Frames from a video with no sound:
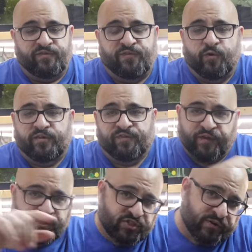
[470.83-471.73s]
for the
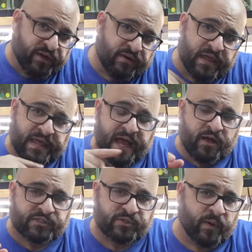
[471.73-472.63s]
French drain around the
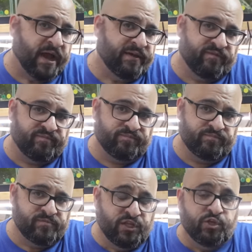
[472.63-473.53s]
house, so I've
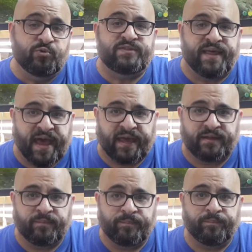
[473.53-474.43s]
used that.
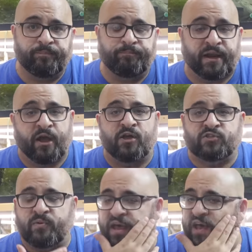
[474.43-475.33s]
But I
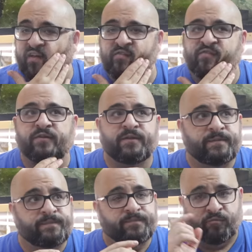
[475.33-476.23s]
also have,
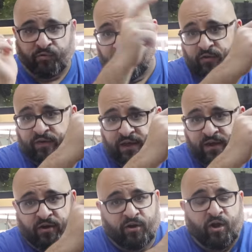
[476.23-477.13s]
right over
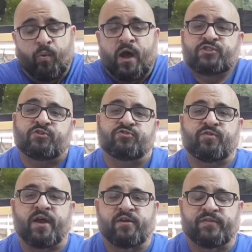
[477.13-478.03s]
there, a washer and
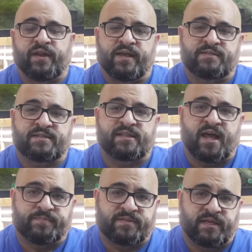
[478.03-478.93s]
dryer that has a
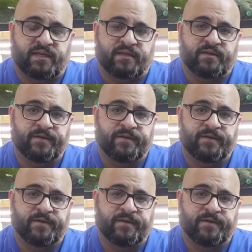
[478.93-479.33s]
slop sink